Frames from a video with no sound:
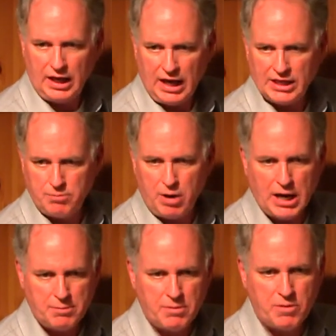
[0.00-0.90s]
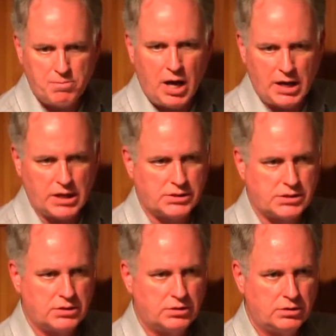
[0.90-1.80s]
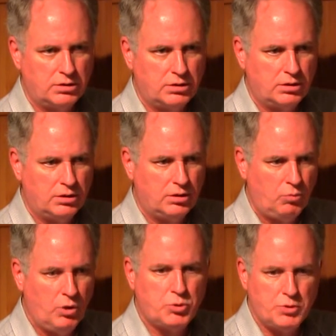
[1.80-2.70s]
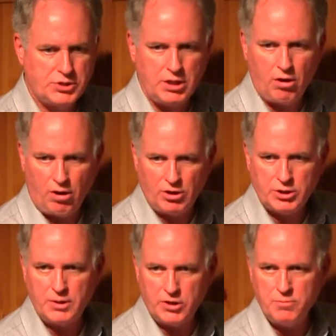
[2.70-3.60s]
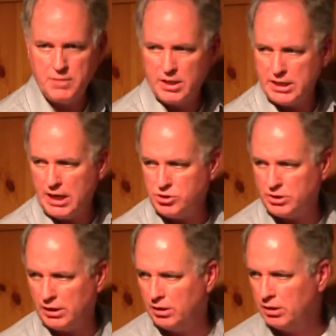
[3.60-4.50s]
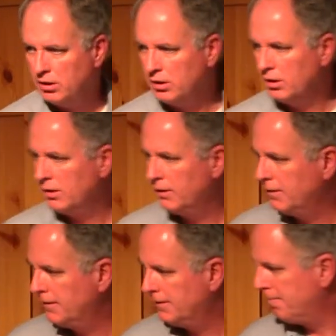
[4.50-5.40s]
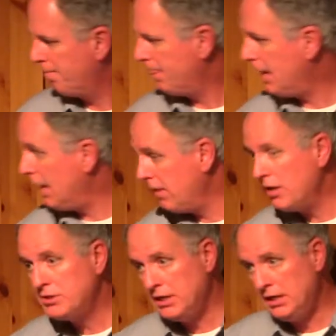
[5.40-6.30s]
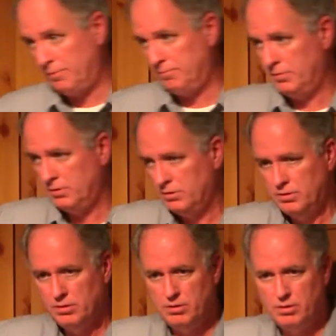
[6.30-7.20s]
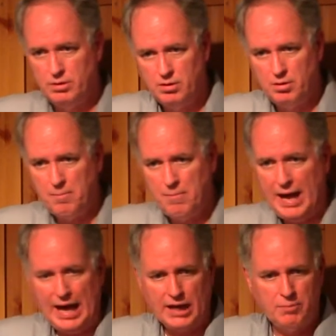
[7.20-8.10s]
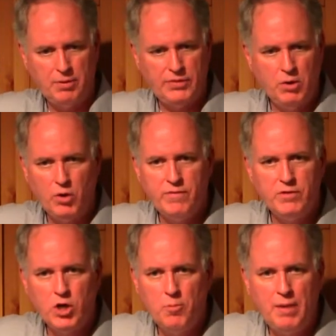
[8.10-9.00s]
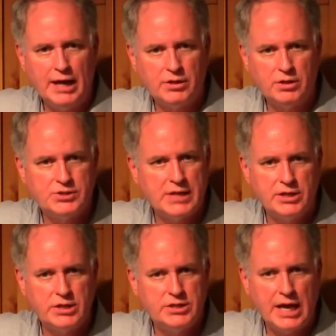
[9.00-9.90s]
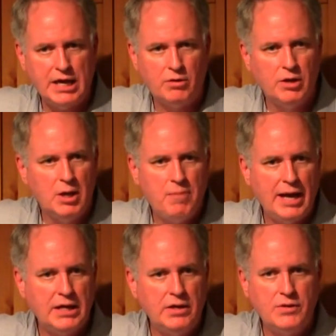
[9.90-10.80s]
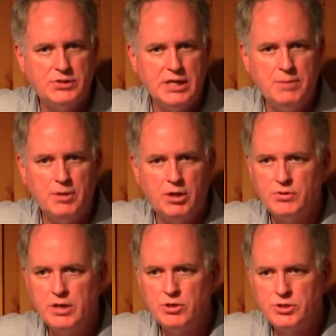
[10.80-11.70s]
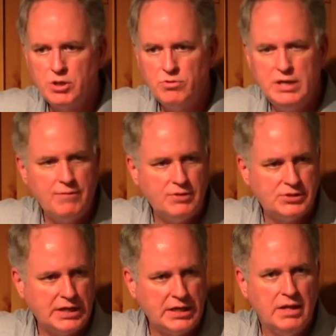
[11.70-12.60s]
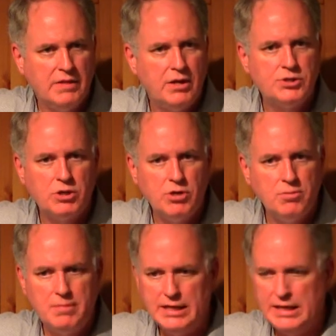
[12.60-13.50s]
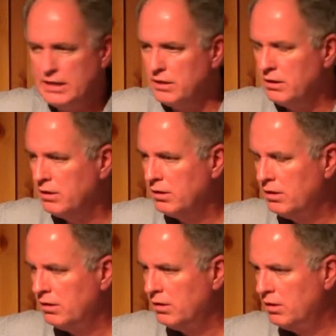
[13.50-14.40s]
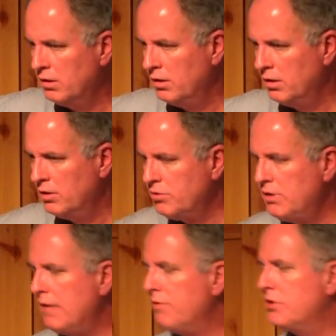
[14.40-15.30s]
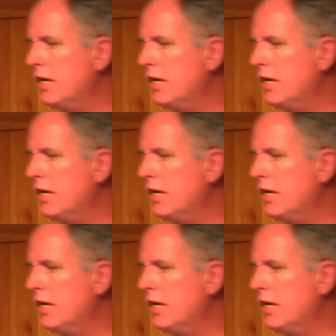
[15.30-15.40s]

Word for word: at the bottom of the buttocks, which was the ultimate humiliation. And they send them back, but they don't even go back to, to town, back into the city because they're so devastated. They're so humiliated. So David